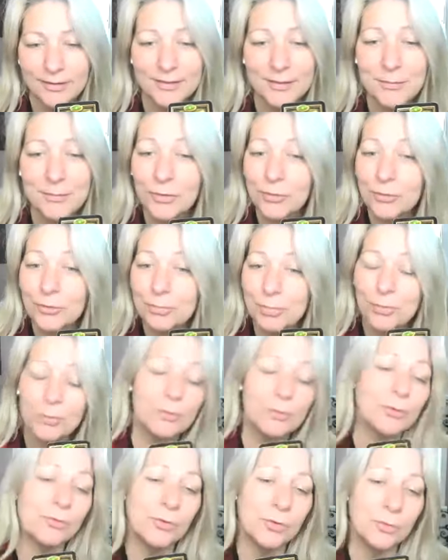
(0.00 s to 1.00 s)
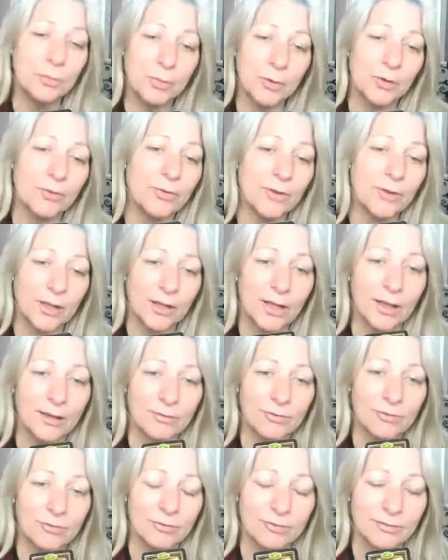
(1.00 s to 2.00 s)
the most beautiful, perfect
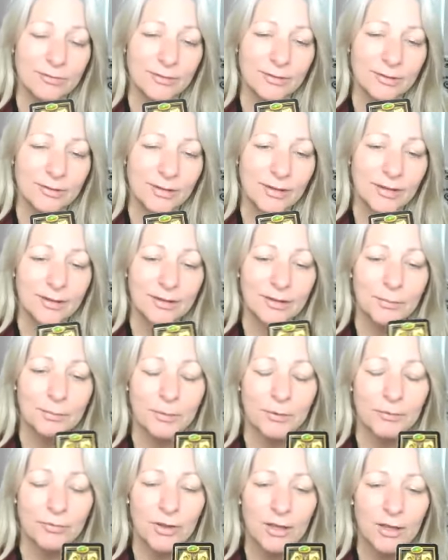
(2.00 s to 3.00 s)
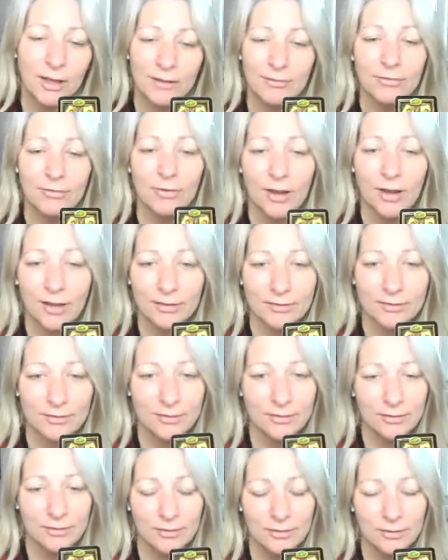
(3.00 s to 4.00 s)
life, the perfect life for
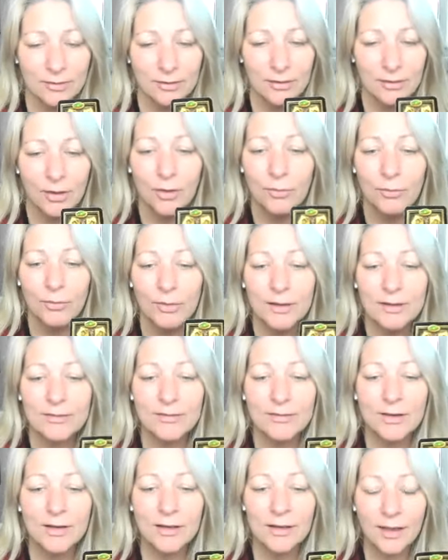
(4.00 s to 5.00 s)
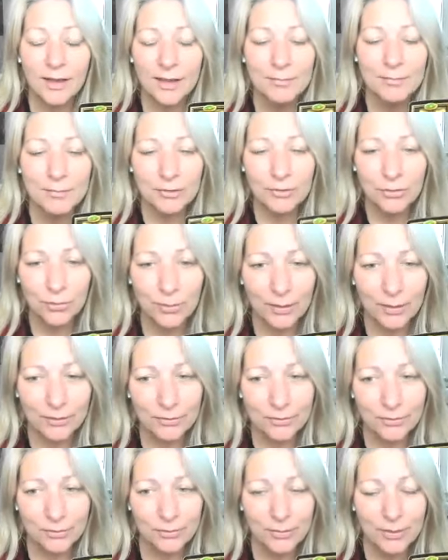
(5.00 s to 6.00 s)
us. What is in alignment to
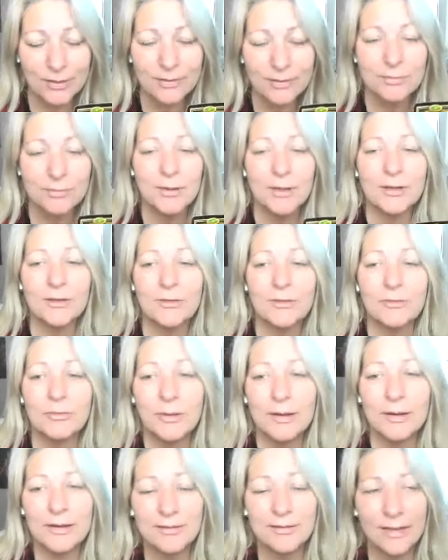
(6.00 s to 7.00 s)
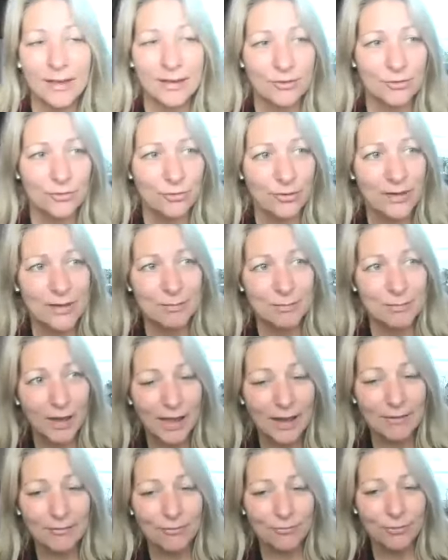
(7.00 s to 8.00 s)
us? What is that dream
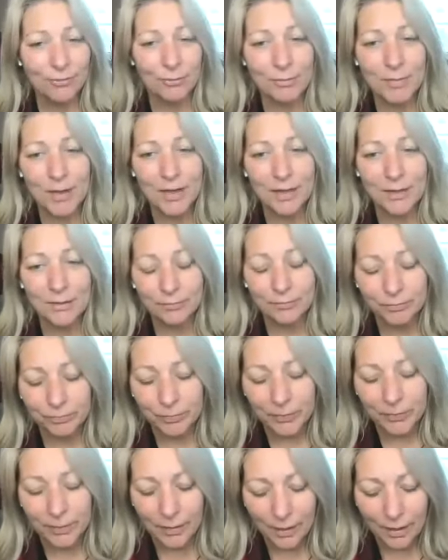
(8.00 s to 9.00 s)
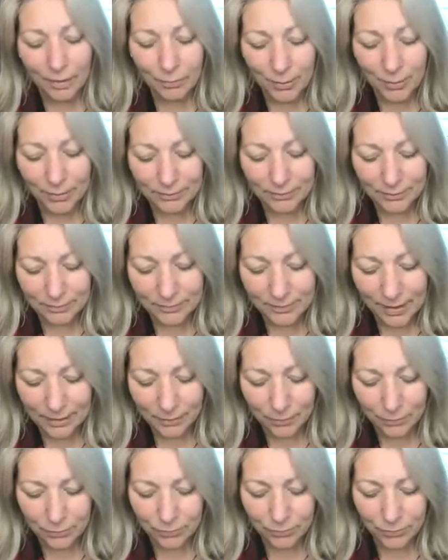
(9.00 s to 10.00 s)
life for me? And what does
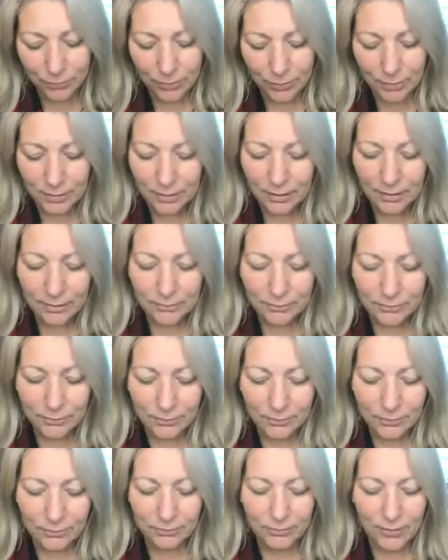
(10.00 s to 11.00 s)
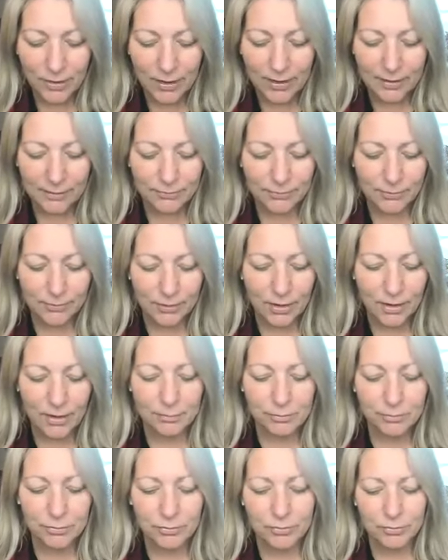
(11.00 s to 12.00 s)
that look for? So the Five of
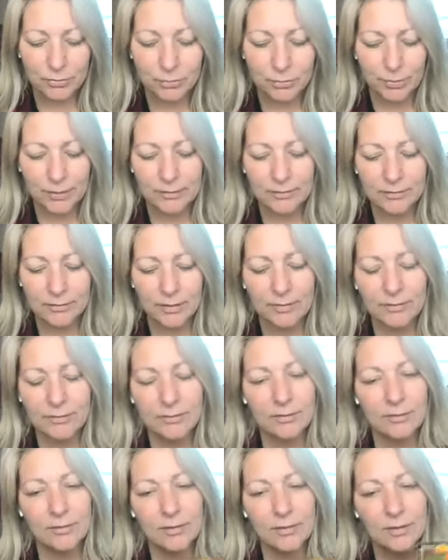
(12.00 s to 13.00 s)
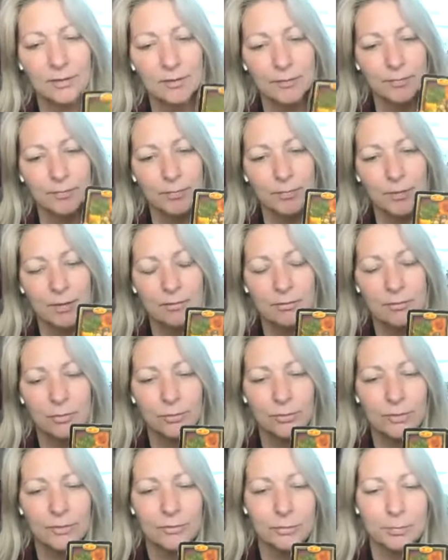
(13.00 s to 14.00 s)
Cups brings us
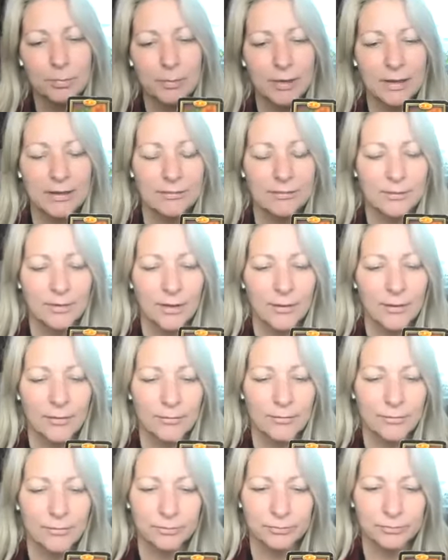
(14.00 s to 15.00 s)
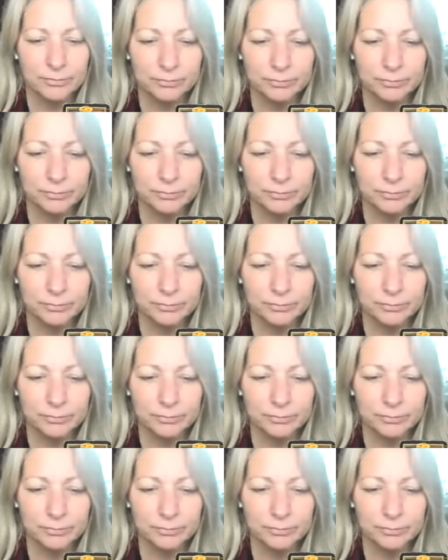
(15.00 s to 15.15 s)
to this place of,